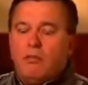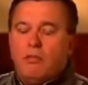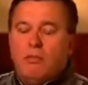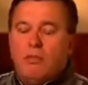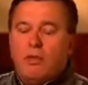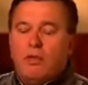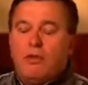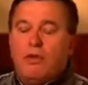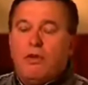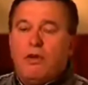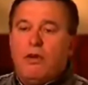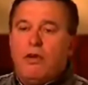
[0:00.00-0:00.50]

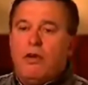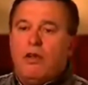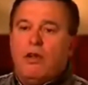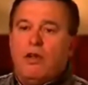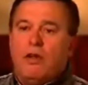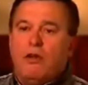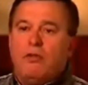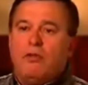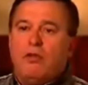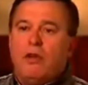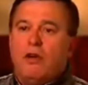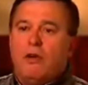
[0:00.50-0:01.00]
material
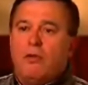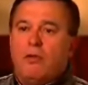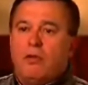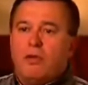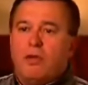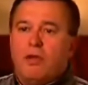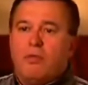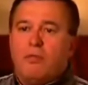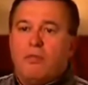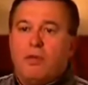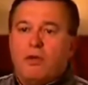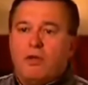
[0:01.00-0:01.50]
out there
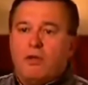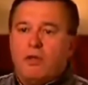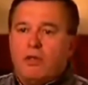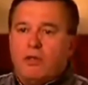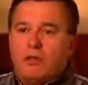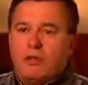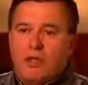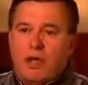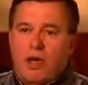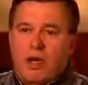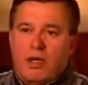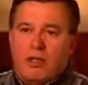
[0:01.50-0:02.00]
when they put
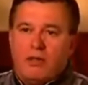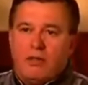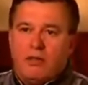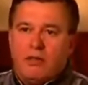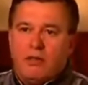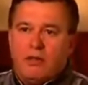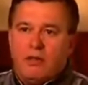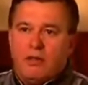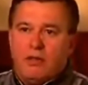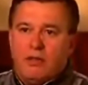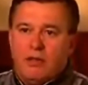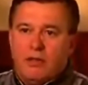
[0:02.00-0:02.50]
these
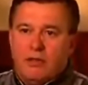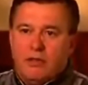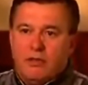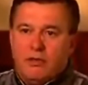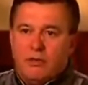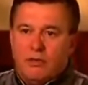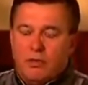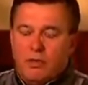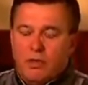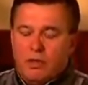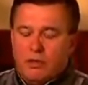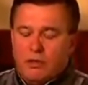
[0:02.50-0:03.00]
tests
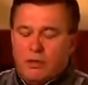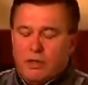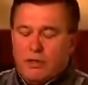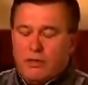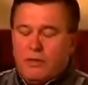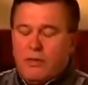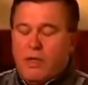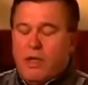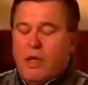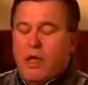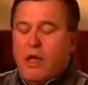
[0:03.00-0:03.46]
towards it.